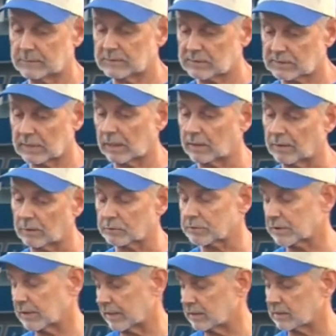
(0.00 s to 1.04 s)
sell
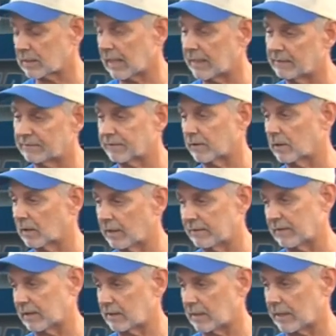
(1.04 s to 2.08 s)
those things kind of for a
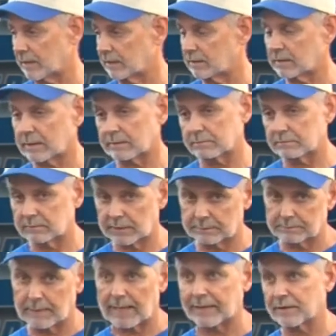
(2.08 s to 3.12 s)
living. They, they,
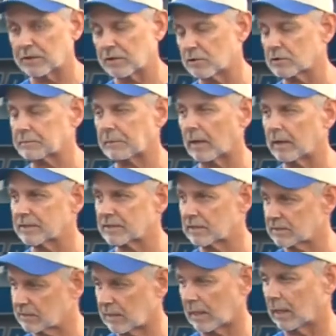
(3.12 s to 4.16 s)
they buy the used parts
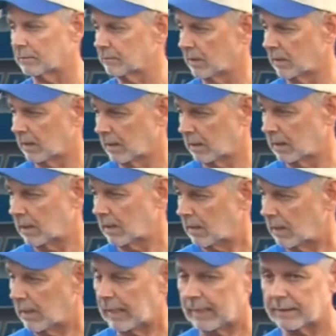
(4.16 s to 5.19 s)
and sell them,
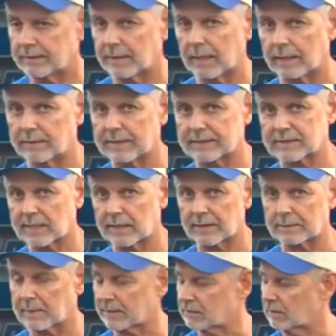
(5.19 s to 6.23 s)
and uh, that's how
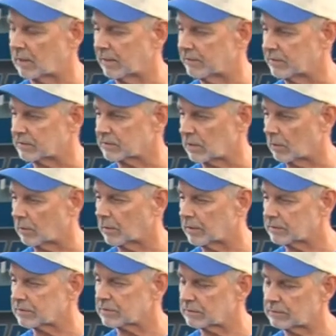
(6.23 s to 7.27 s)
they make their living.
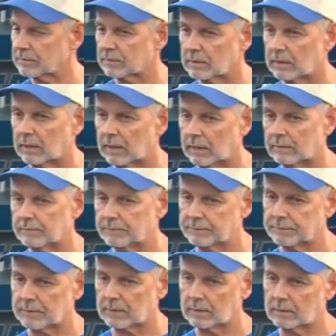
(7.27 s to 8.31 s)
So
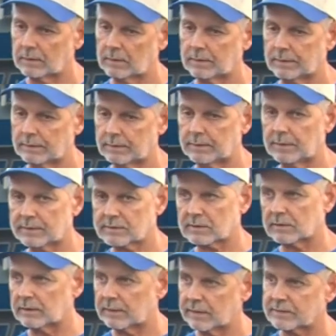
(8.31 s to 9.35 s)
um,
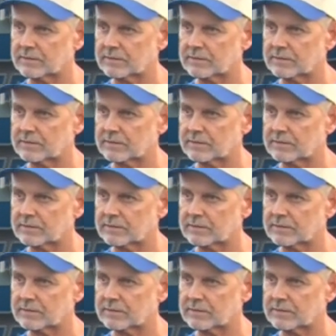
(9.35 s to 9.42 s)
it's, a,